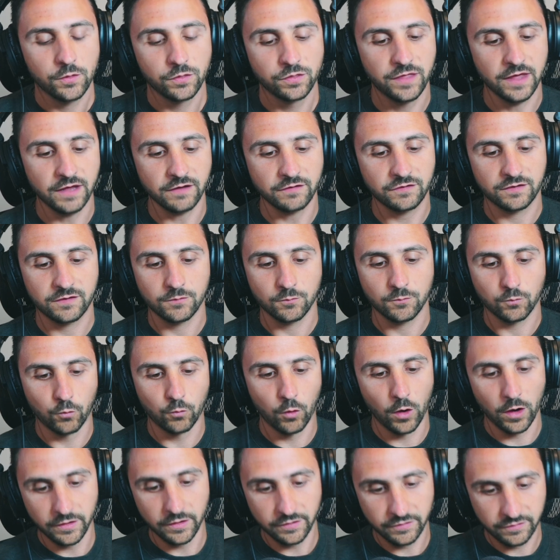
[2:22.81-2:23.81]
This
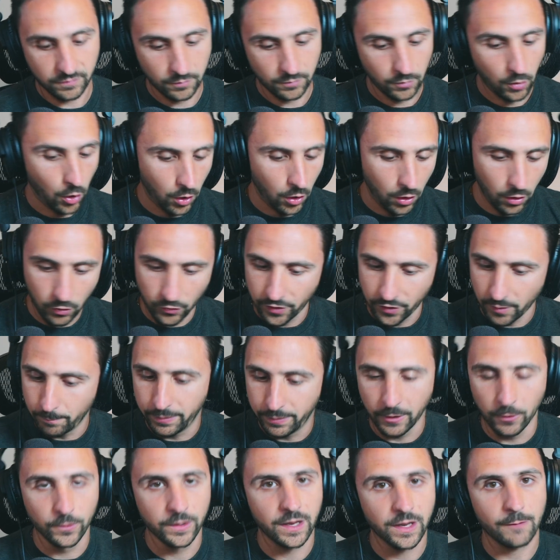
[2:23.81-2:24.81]
was all the
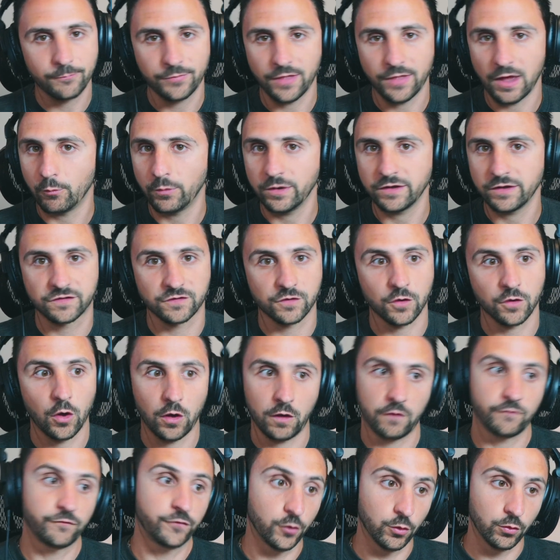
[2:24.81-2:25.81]
buildup that we
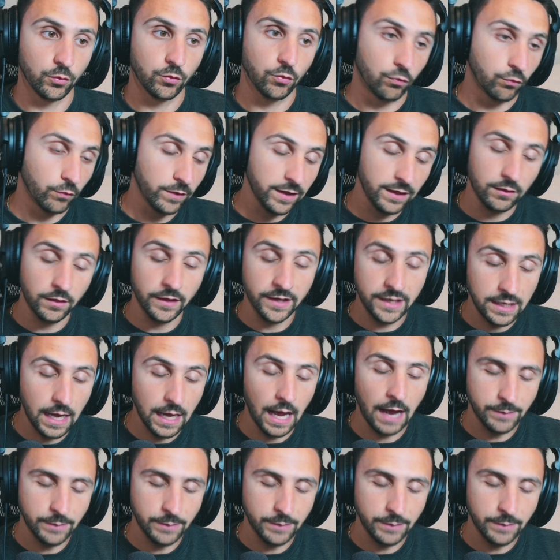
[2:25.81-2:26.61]
saw for really,